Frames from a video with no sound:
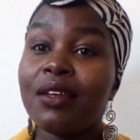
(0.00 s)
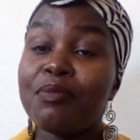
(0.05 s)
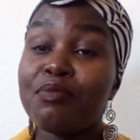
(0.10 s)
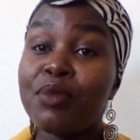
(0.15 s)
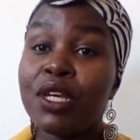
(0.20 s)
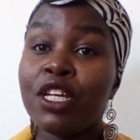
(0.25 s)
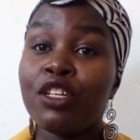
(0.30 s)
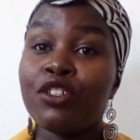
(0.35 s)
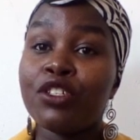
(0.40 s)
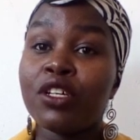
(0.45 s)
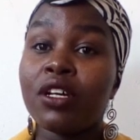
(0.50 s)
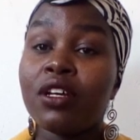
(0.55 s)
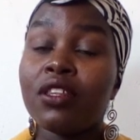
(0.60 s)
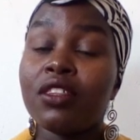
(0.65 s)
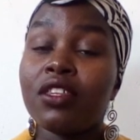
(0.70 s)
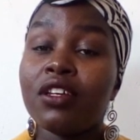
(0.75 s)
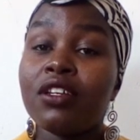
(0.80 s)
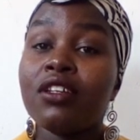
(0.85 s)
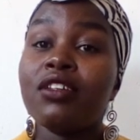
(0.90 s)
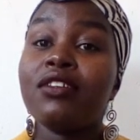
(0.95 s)
major,
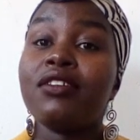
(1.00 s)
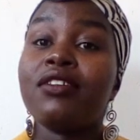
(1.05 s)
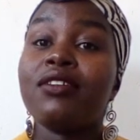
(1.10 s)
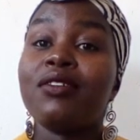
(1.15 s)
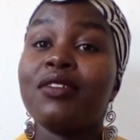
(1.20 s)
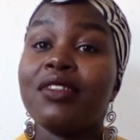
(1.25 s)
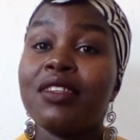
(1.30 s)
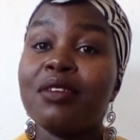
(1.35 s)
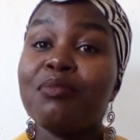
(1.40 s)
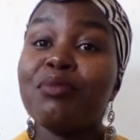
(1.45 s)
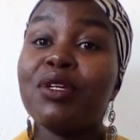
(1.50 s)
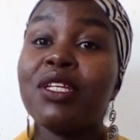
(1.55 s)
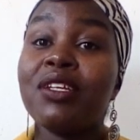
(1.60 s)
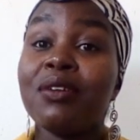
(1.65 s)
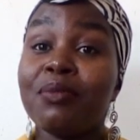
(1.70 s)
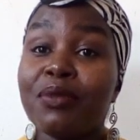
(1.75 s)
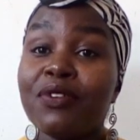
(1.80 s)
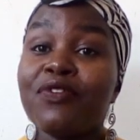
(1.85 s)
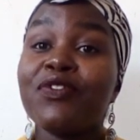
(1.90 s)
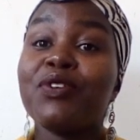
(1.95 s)
that is the
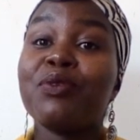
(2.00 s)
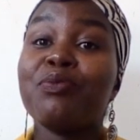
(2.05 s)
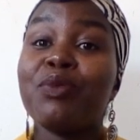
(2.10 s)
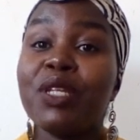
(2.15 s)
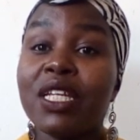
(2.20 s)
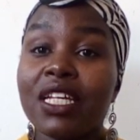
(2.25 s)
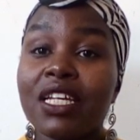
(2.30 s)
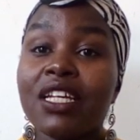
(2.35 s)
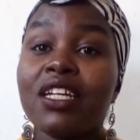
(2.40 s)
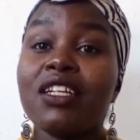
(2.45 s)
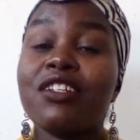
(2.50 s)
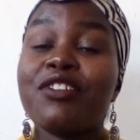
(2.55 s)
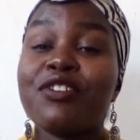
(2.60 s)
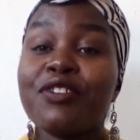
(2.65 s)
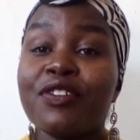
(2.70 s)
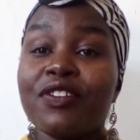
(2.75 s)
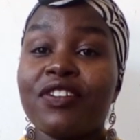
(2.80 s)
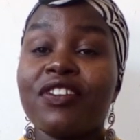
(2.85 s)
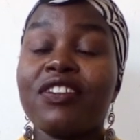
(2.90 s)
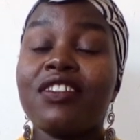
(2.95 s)
medium of
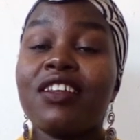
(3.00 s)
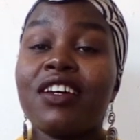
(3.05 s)
communication,